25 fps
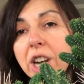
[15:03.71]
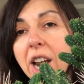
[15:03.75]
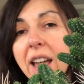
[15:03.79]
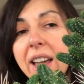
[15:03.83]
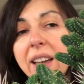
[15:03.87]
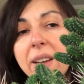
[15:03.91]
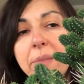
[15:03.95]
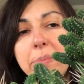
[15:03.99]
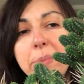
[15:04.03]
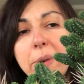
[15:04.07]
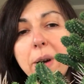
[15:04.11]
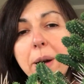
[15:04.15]
I
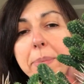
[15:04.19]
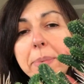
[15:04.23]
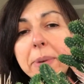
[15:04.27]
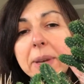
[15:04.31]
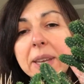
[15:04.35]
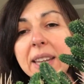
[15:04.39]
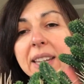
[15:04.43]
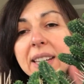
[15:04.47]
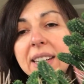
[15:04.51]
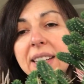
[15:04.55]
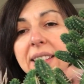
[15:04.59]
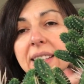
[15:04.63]
have
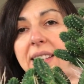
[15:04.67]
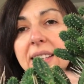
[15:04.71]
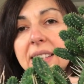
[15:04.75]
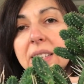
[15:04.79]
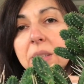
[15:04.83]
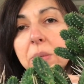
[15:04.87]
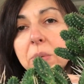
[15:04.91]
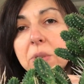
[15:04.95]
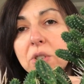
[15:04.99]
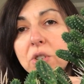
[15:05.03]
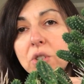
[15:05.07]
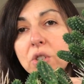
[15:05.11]
propagated
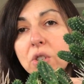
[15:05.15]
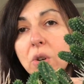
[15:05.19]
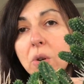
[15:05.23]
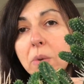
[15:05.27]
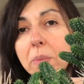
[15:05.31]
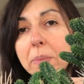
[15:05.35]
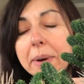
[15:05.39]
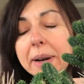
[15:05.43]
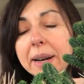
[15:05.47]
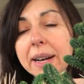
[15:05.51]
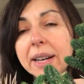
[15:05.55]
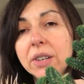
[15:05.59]
this one so
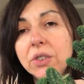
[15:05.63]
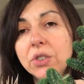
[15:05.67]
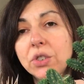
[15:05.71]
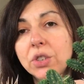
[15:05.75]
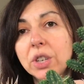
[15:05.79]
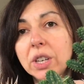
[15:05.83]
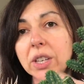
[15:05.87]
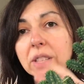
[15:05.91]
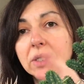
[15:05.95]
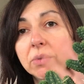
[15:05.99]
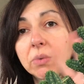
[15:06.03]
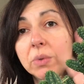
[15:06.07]
much.
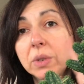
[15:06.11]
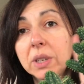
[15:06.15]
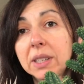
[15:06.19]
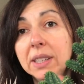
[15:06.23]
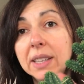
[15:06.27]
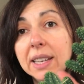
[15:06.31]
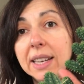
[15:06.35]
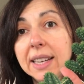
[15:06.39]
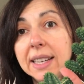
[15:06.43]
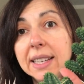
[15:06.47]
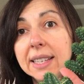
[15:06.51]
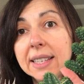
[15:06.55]
It
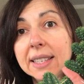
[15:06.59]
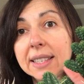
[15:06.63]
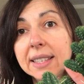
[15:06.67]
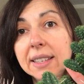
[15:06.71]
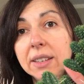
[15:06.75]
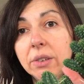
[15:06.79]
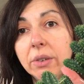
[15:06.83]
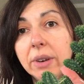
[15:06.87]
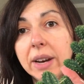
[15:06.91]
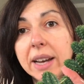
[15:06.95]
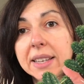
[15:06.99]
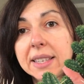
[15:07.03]
really is
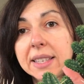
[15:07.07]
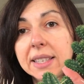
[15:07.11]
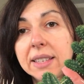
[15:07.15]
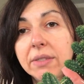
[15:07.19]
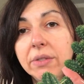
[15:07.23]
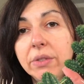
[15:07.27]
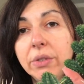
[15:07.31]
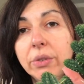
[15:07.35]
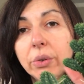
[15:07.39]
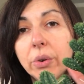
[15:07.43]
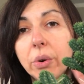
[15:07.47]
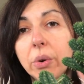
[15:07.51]

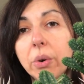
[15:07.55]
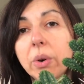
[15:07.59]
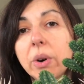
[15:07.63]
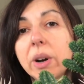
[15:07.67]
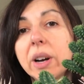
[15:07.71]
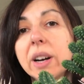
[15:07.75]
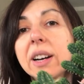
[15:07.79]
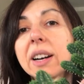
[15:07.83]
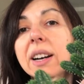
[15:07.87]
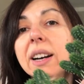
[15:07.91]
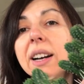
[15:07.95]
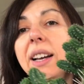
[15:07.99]
aggressive
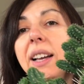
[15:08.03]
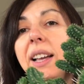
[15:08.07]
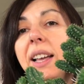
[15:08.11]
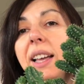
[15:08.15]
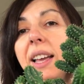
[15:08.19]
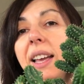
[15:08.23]
grower.